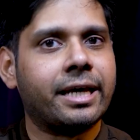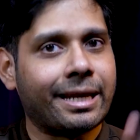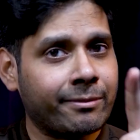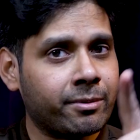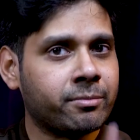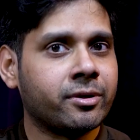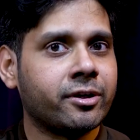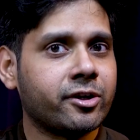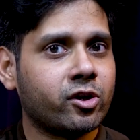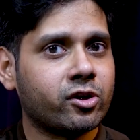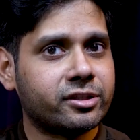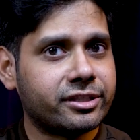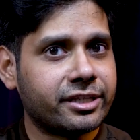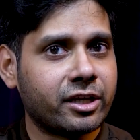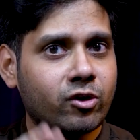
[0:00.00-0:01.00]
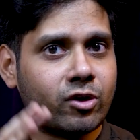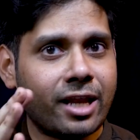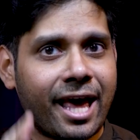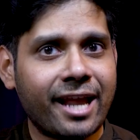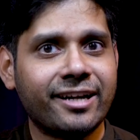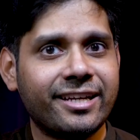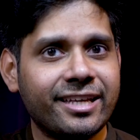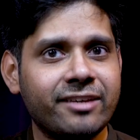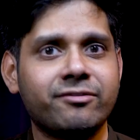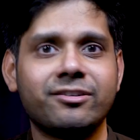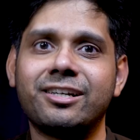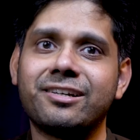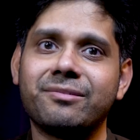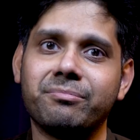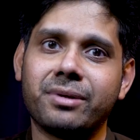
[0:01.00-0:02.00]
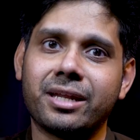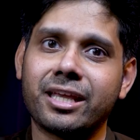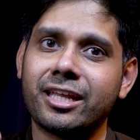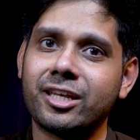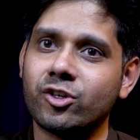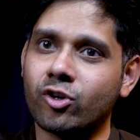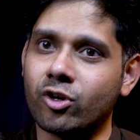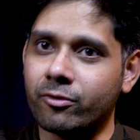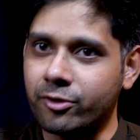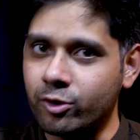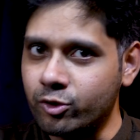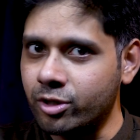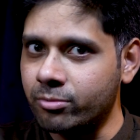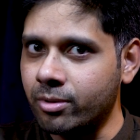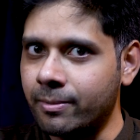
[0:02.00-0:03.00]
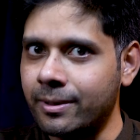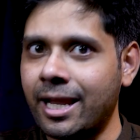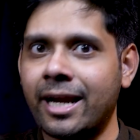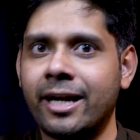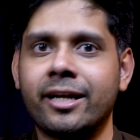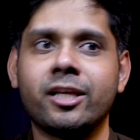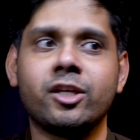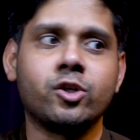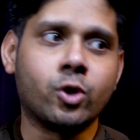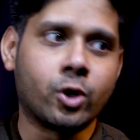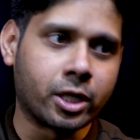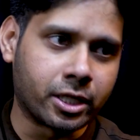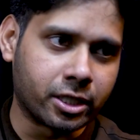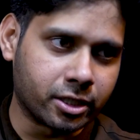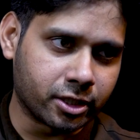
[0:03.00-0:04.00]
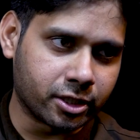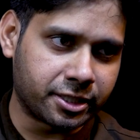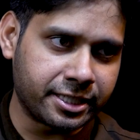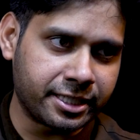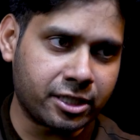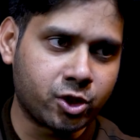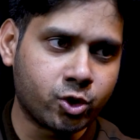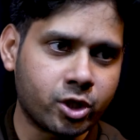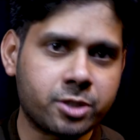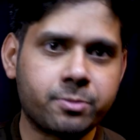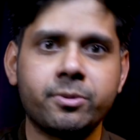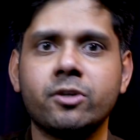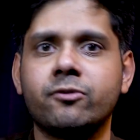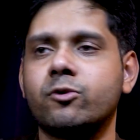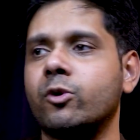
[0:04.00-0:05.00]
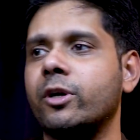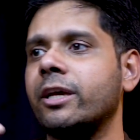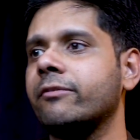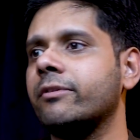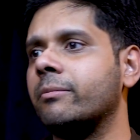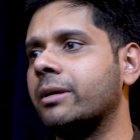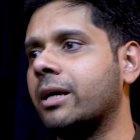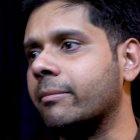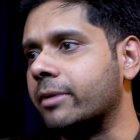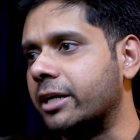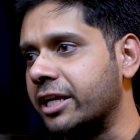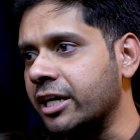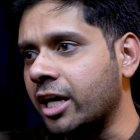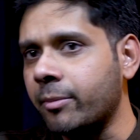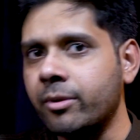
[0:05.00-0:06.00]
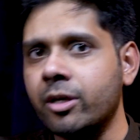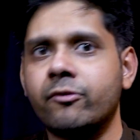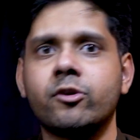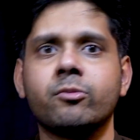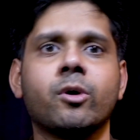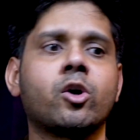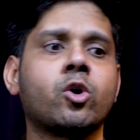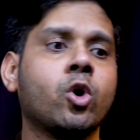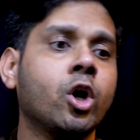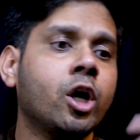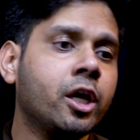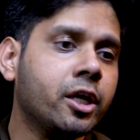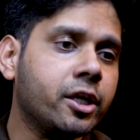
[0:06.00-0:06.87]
Remember, your singularity will bring in your future popularity. Your USP of today will become a TRP of tomorrow.